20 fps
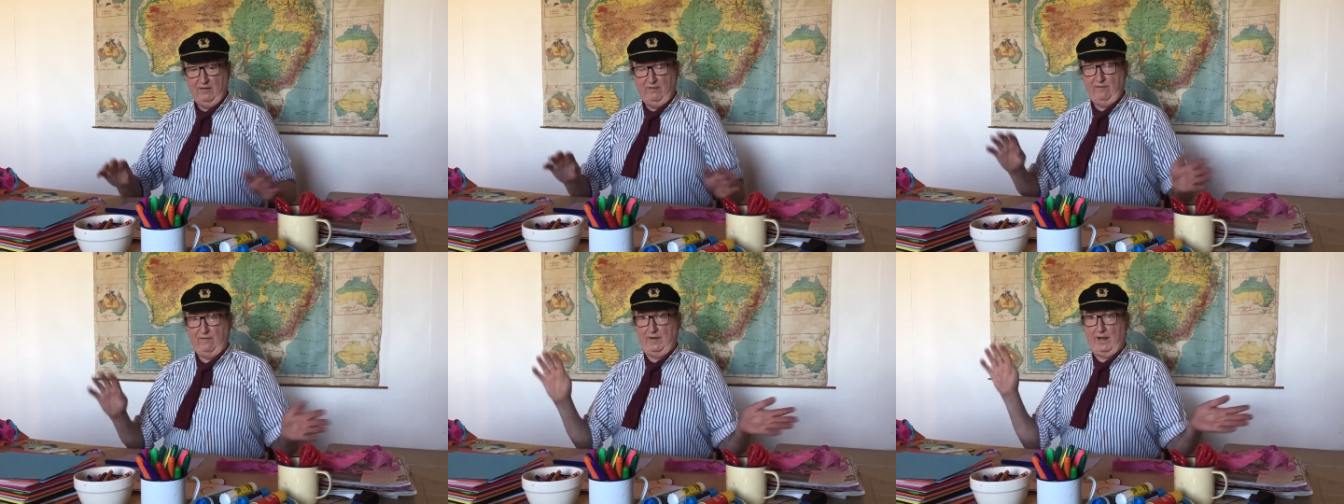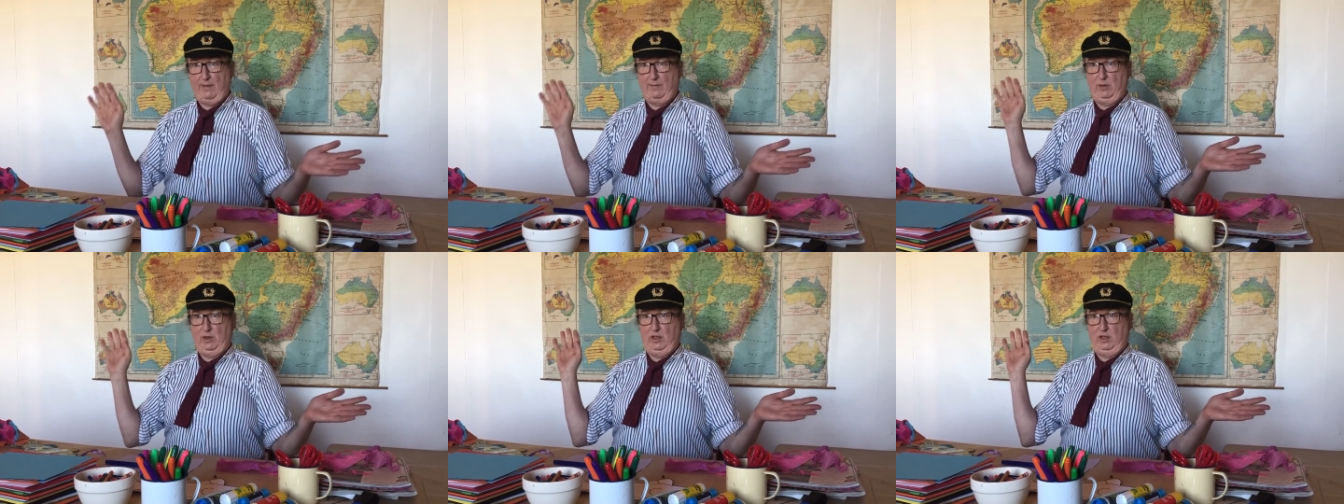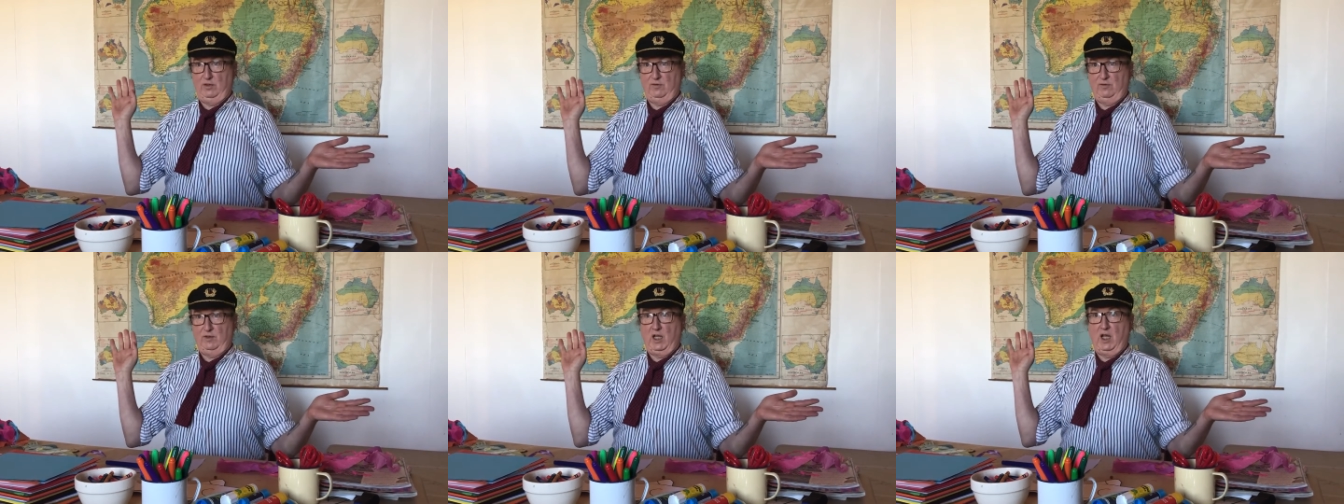fabulous
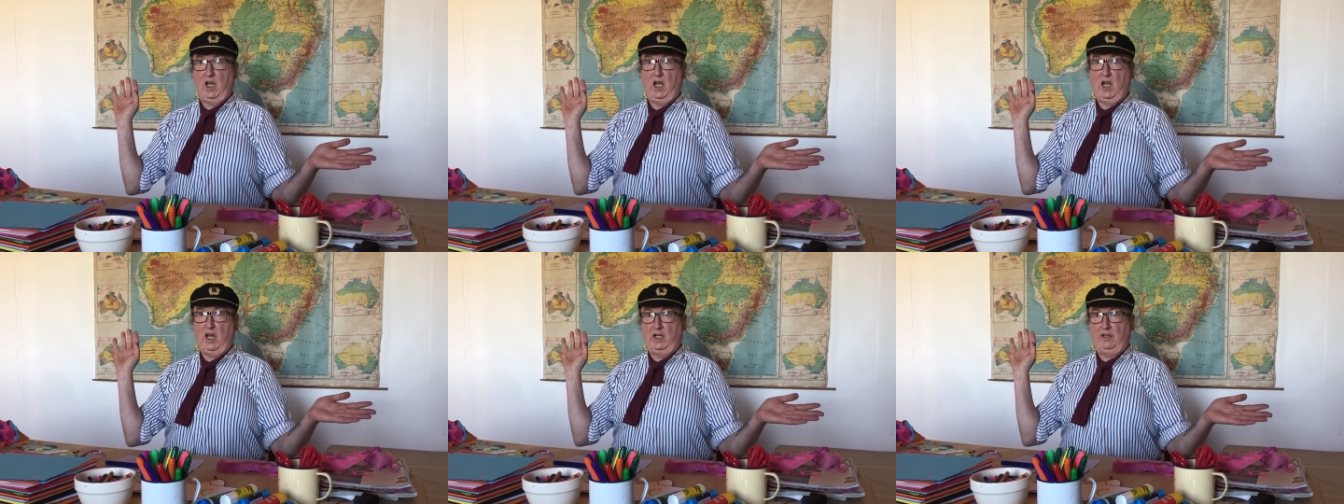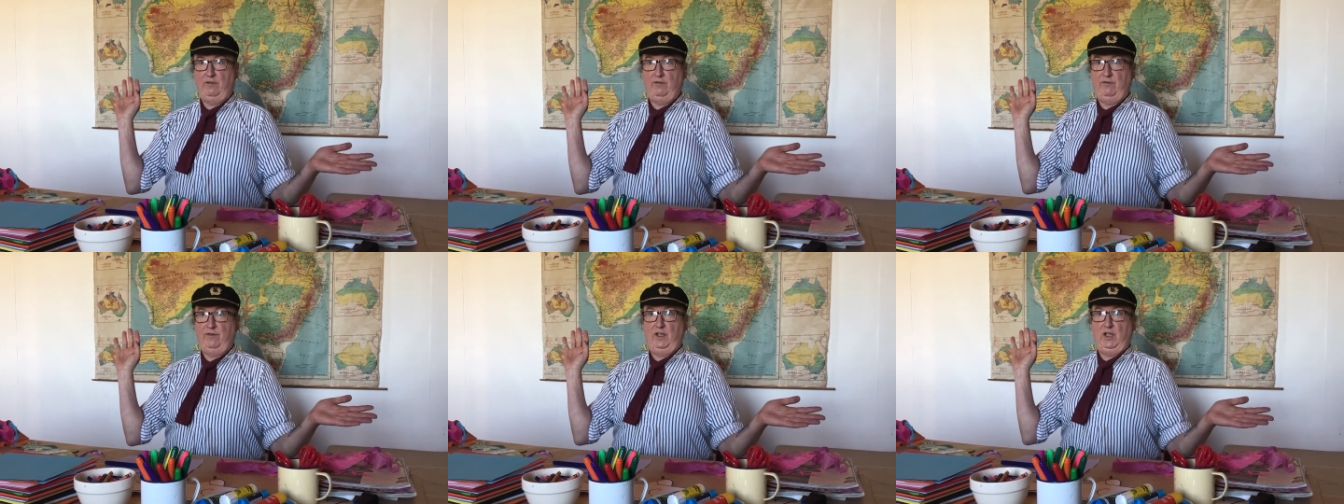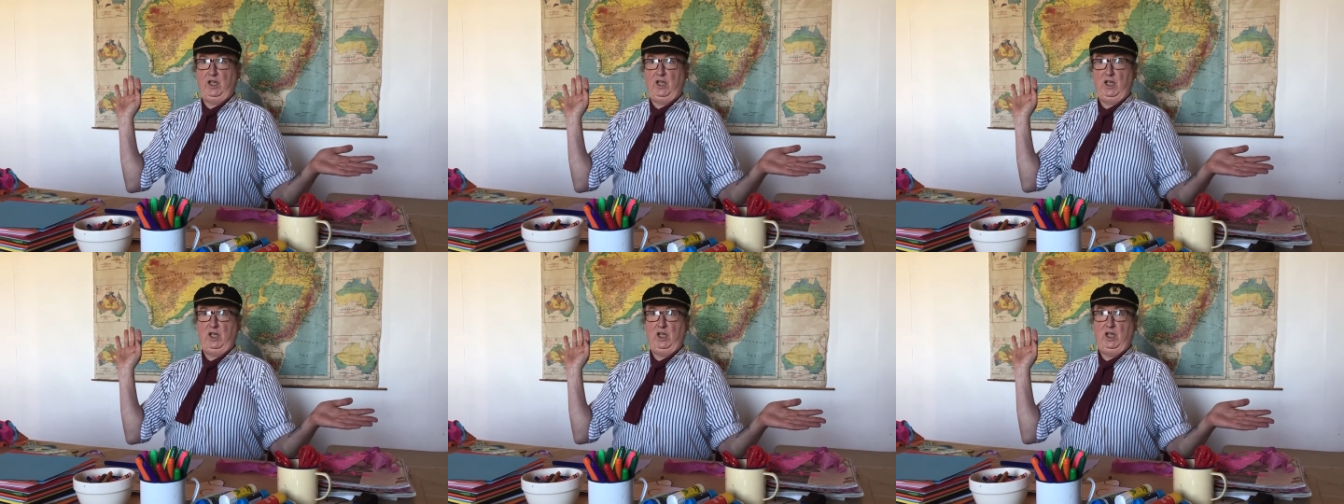flying
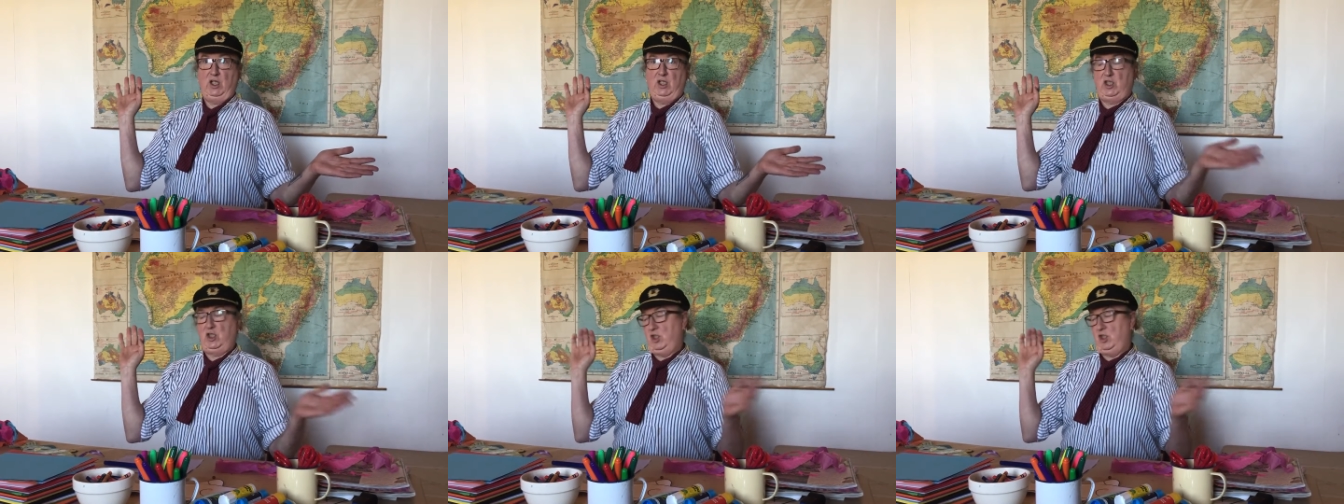fish.